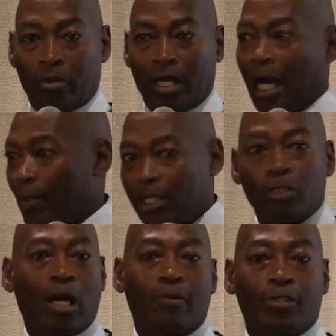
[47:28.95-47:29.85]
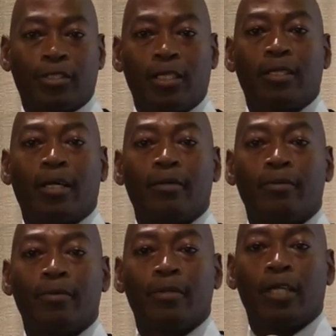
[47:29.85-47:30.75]
I'm in the driver's seat now.
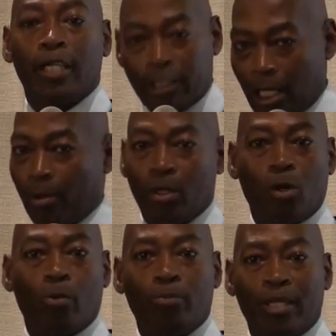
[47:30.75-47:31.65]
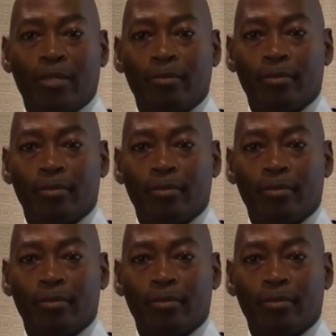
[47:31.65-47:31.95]
He's coming home with me.